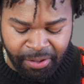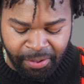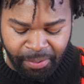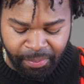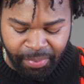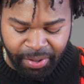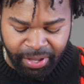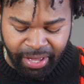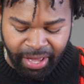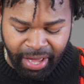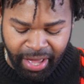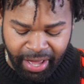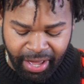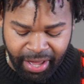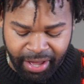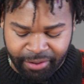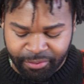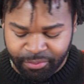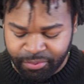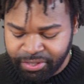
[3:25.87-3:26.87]
but
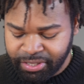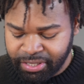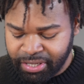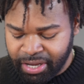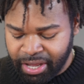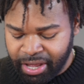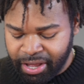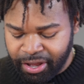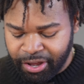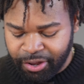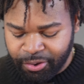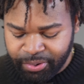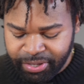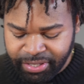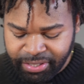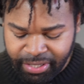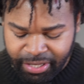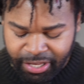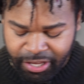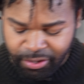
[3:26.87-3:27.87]
I was not
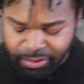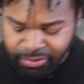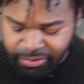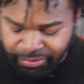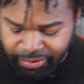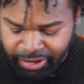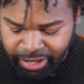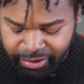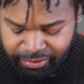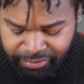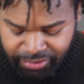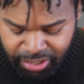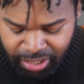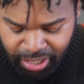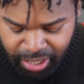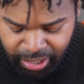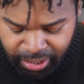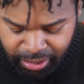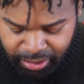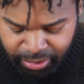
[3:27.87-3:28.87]
always a huge fan of
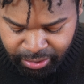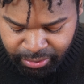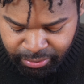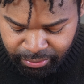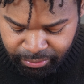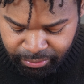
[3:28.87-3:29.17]
chocolate.